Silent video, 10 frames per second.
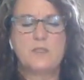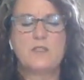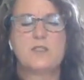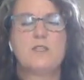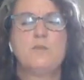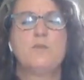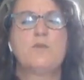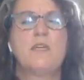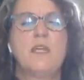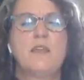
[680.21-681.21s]
But just keep
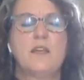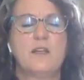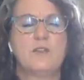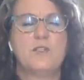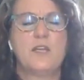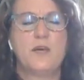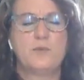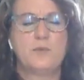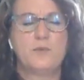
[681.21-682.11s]
bringing that energy up